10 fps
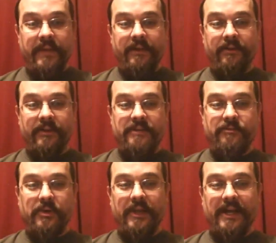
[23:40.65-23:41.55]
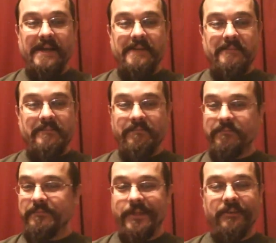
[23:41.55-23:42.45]
may your dice roll high
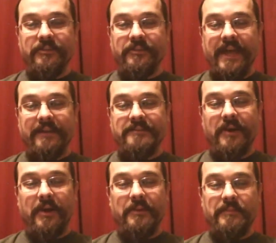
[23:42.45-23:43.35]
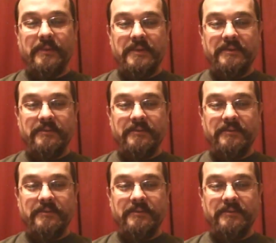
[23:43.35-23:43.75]
and your snacks always be within